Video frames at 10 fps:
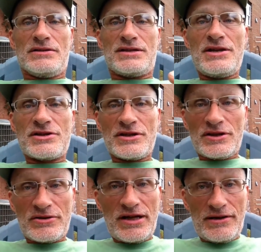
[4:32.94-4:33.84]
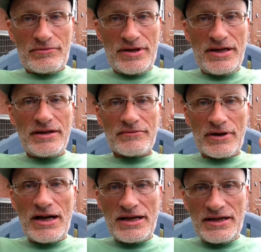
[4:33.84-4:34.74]
teaching to learn how to read and
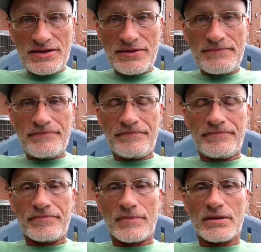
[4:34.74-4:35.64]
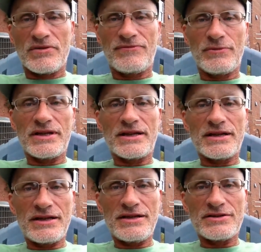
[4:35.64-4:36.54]
write before they
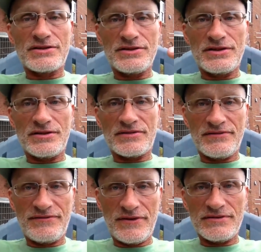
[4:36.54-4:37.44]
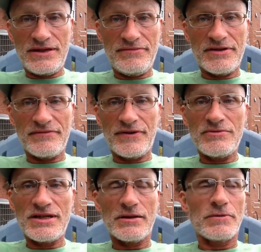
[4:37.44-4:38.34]
can get into even the
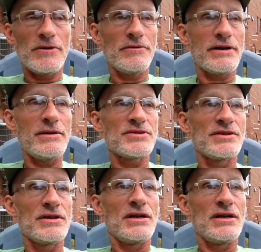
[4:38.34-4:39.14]
VOTEC programs.